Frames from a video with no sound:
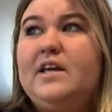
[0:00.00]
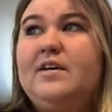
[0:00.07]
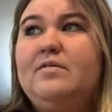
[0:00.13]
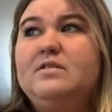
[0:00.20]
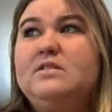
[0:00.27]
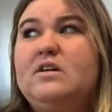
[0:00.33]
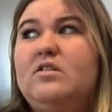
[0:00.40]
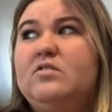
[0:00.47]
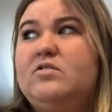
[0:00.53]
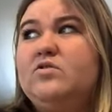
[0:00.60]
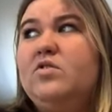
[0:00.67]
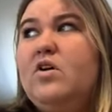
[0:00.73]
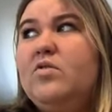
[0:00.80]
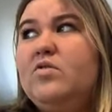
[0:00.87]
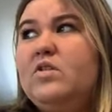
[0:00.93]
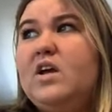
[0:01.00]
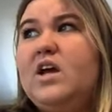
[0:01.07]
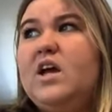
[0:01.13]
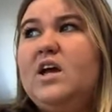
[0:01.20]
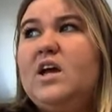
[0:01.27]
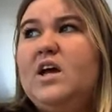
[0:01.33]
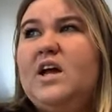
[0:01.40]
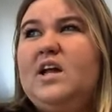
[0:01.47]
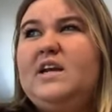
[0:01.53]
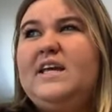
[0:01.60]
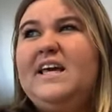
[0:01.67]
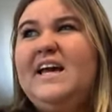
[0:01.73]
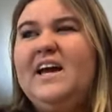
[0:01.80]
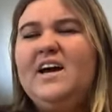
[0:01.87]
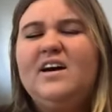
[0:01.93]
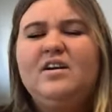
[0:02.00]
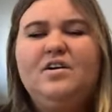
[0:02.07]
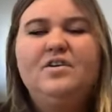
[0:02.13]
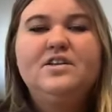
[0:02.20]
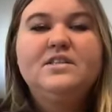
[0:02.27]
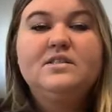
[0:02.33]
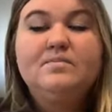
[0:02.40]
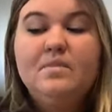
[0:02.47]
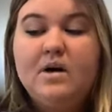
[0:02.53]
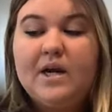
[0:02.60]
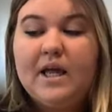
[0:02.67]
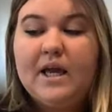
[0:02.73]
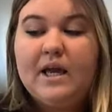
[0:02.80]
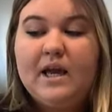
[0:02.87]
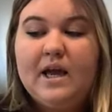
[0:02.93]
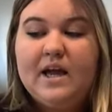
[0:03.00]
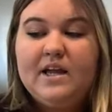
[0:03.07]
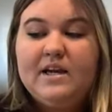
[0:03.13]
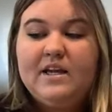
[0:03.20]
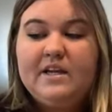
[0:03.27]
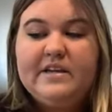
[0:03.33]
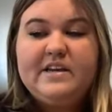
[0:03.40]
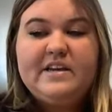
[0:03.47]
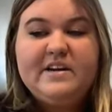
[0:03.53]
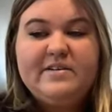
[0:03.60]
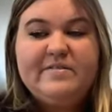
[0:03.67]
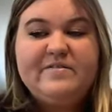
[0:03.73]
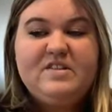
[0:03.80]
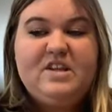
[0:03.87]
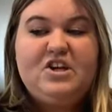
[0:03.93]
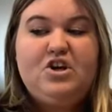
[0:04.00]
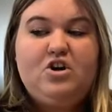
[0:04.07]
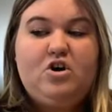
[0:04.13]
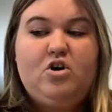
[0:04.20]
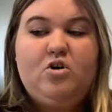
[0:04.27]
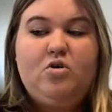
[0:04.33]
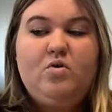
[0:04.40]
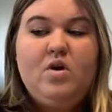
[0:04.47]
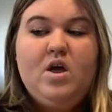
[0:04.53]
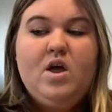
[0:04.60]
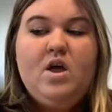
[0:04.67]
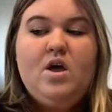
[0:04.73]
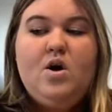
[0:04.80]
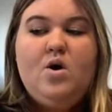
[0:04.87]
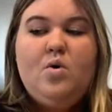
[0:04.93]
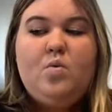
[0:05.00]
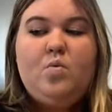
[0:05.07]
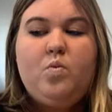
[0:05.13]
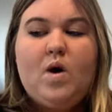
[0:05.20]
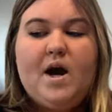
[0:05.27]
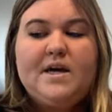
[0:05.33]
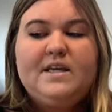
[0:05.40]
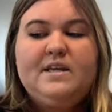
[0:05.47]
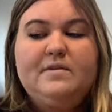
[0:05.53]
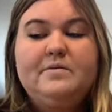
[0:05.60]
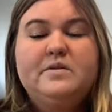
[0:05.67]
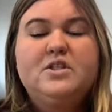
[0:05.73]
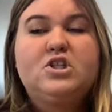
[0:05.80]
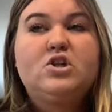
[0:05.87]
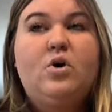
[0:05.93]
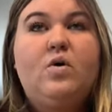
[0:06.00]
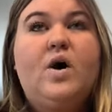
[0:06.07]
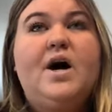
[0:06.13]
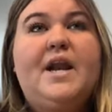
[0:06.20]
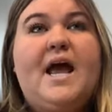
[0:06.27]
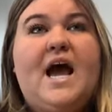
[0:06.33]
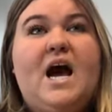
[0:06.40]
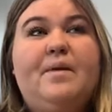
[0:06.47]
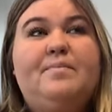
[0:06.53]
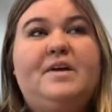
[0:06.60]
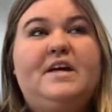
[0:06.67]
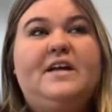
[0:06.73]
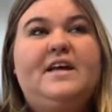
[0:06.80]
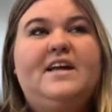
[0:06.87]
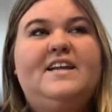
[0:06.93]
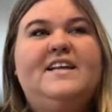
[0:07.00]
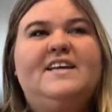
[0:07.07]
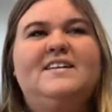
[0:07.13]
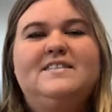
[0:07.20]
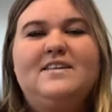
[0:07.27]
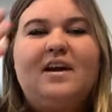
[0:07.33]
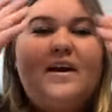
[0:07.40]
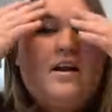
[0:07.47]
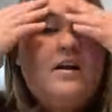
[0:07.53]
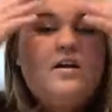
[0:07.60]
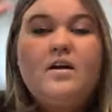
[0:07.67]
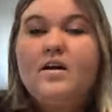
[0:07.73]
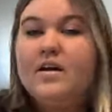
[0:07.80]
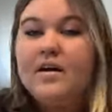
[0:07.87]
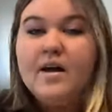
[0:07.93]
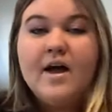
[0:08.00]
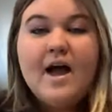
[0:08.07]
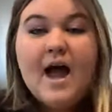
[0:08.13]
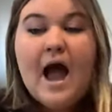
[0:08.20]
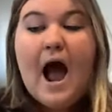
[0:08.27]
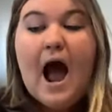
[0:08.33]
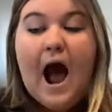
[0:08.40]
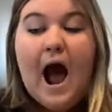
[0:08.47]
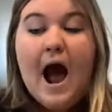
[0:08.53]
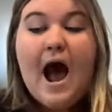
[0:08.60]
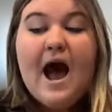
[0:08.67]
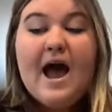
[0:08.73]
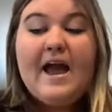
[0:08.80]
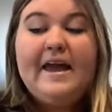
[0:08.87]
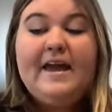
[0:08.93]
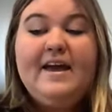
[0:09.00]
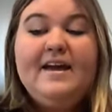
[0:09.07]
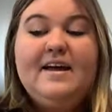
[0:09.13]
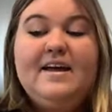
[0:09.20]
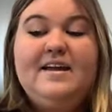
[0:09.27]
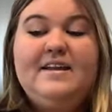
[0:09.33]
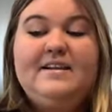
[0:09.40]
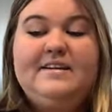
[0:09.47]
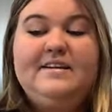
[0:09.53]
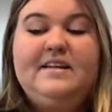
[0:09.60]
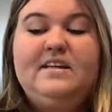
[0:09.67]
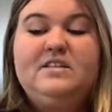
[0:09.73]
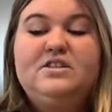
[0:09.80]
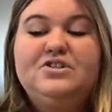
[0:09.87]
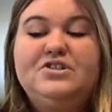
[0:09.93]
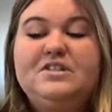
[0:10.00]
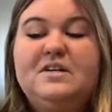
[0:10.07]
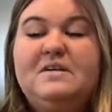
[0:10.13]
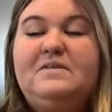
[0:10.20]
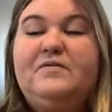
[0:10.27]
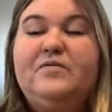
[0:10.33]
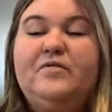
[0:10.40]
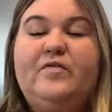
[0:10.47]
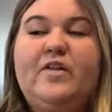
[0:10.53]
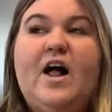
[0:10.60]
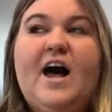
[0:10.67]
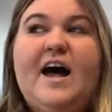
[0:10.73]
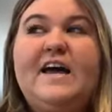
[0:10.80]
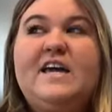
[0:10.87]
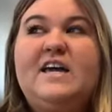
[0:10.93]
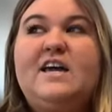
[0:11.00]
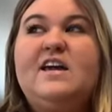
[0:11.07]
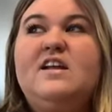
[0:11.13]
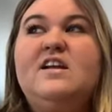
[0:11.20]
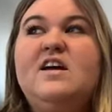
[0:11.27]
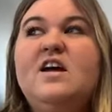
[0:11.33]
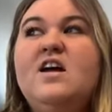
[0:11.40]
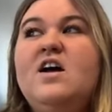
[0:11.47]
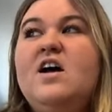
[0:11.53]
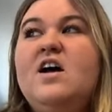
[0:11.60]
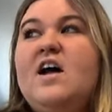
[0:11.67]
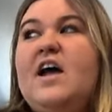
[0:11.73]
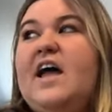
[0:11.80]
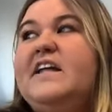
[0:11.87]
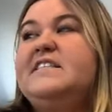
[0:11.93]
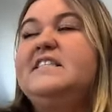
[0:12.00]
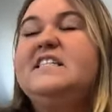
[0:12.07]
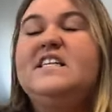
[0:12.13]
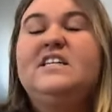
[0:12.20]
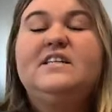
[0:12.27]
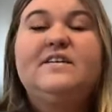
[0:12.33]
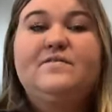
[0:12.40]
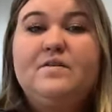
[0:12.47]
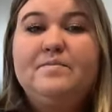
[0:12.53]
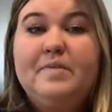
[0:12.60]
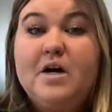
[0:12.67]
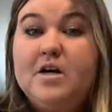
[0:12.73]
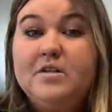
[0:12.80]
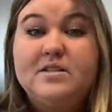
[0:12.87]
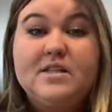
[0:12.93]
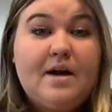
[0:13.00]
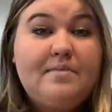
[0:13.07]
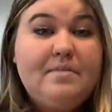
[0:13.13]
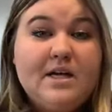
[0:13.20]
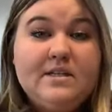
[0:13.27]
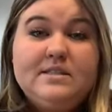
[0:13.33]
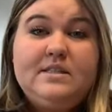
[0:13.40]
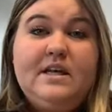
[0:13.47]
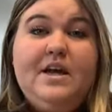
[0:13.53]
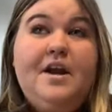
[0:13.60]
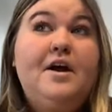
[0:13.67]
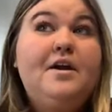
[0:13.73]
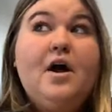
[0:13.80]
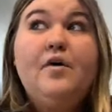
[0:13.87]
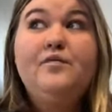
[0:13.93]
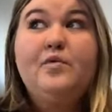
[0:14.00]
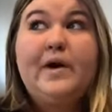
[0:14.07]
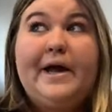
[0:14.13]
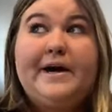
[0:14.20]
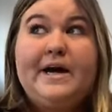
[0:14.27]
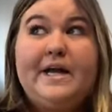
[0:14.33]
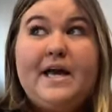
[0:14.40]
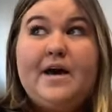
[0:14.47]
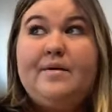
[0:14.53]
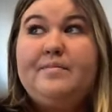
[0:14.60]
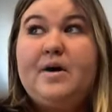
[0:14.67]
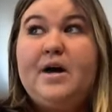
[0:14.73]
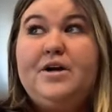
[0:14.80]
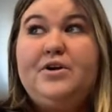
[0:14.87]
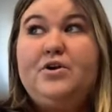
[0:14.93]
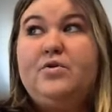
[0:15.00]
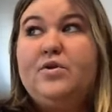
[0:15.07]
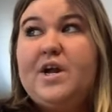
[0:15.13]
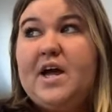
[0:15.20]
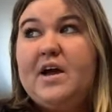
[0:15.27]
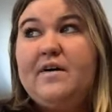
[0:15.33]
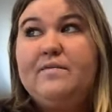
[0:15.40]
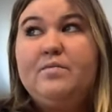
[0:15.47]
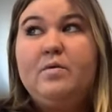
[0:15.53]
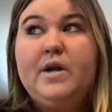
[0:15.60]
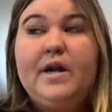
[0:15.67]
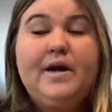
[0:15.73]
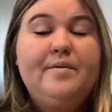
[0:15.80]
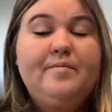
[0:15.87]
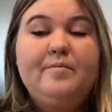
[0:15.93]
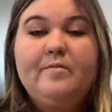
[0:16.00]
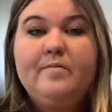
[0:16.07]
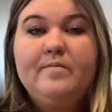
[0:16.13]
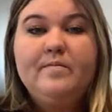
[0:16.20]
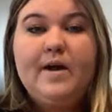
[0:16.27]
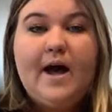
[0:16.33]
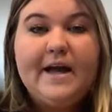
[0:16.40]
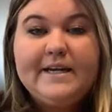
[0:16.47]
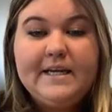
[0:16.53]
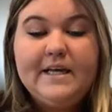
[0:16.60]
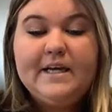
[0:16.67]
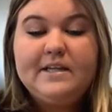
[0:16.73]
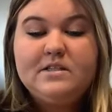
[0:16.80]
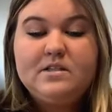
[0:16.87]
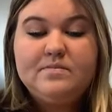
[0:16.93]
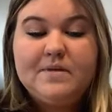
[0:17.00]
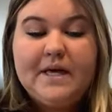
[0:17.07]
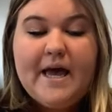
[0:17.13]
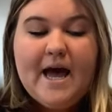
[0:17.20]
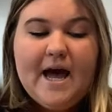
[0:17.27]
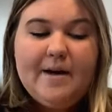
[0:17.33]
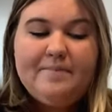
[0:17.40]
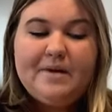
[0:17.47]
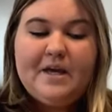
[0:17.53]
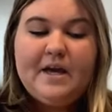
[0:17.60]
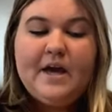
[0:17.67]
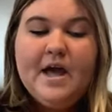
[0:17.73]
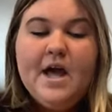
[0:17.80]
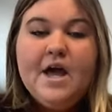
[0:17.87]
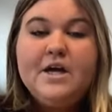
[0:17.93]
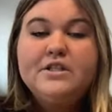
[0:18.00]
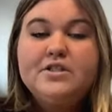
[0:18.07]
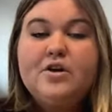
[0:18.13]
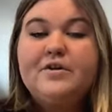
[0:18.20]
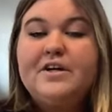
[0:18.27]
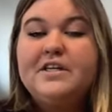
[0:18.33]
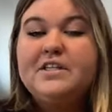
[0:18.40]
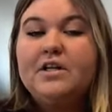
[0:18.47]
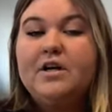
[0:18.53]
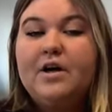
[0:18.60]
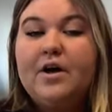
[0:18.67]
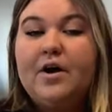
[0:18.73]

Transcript: he was out lonely and he had all this money and he didn't really know why he was so unhappy. And he's like, I need to start flying and seeing different parts. I'm not seeing enough where I am. I don't have what I need to be happy. So he